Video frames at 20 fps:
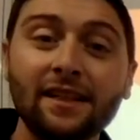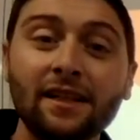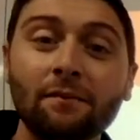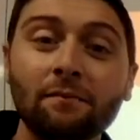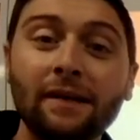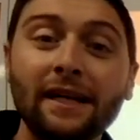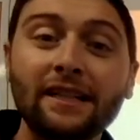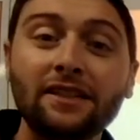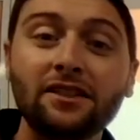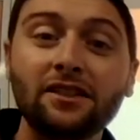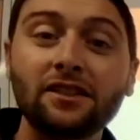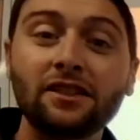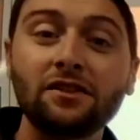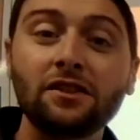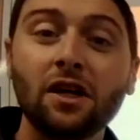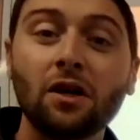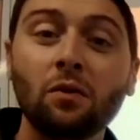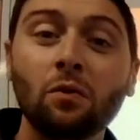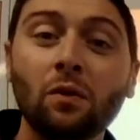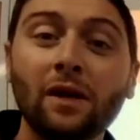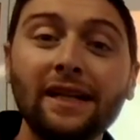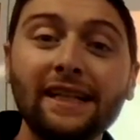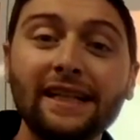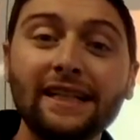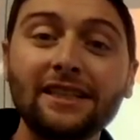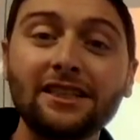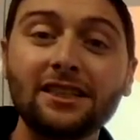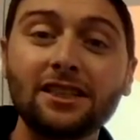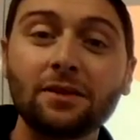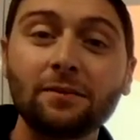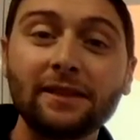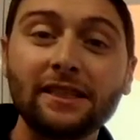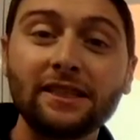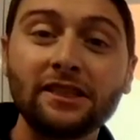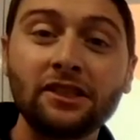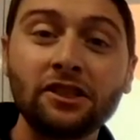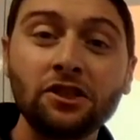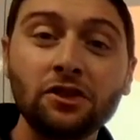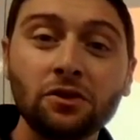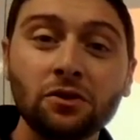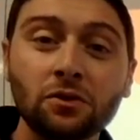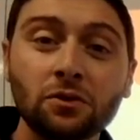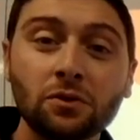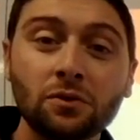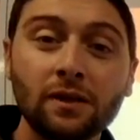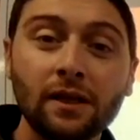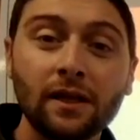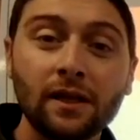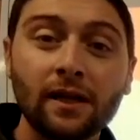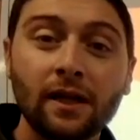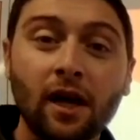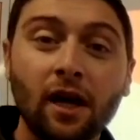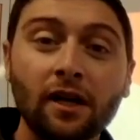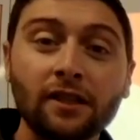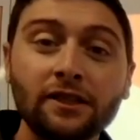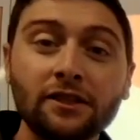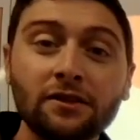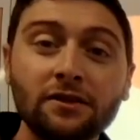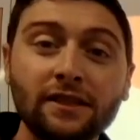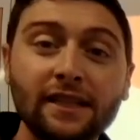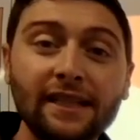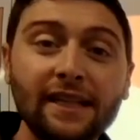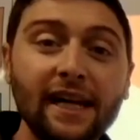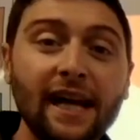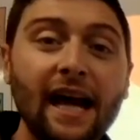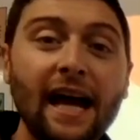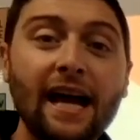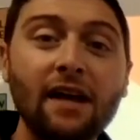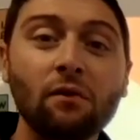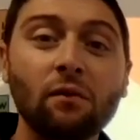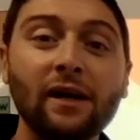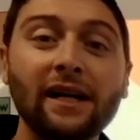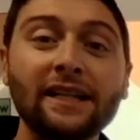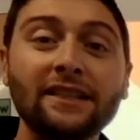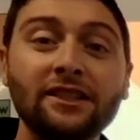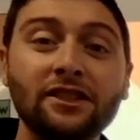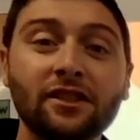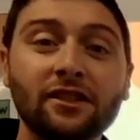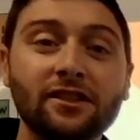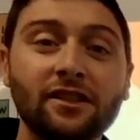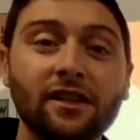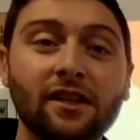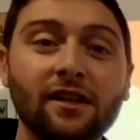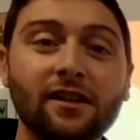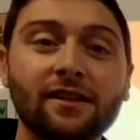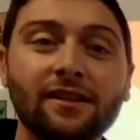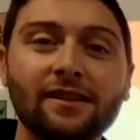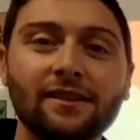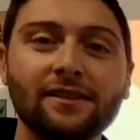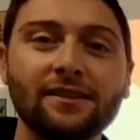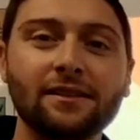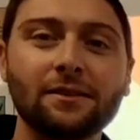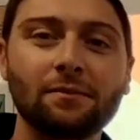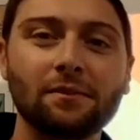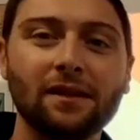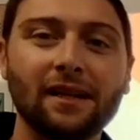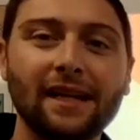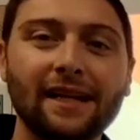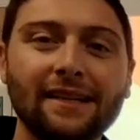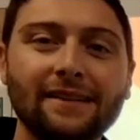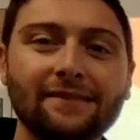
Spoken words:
make sure you know what instrument you are using and when it's your turn to play.